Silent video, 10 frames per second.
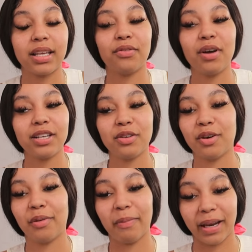If you guys don't
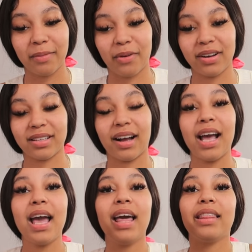know what Bailey Bow Uggs are,
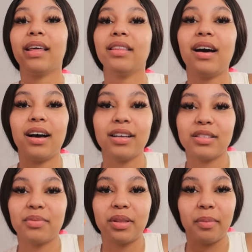they're the
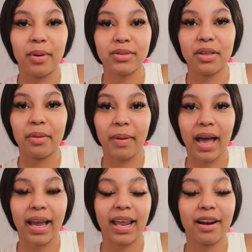Uggs with the bows on the back.